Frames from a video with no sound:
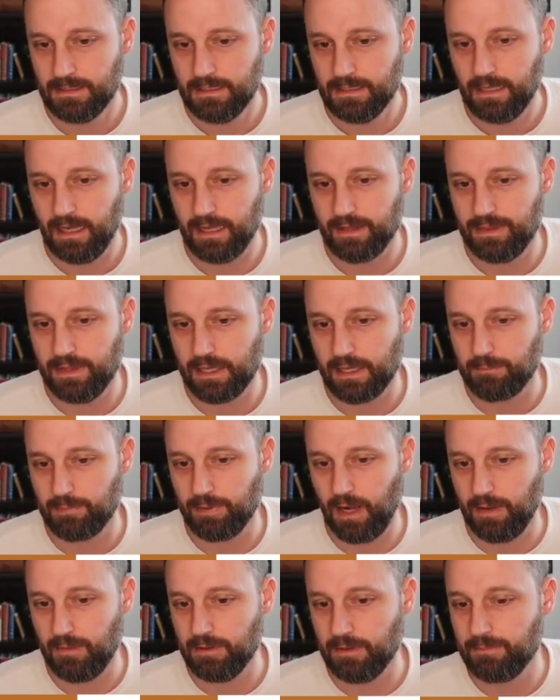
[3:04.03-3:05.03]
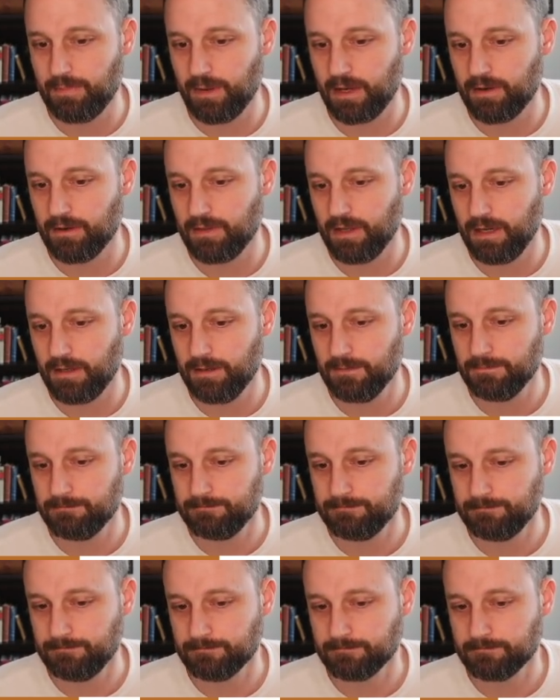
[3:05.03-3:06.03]
I think I'm probably better there,
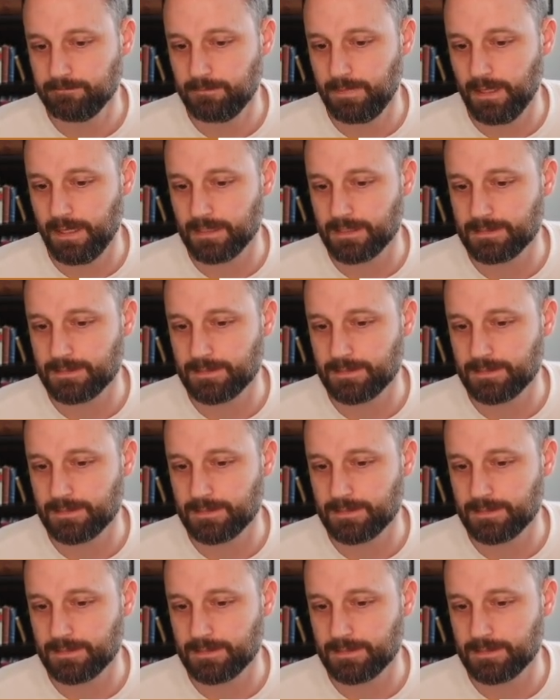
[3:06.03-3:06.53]
but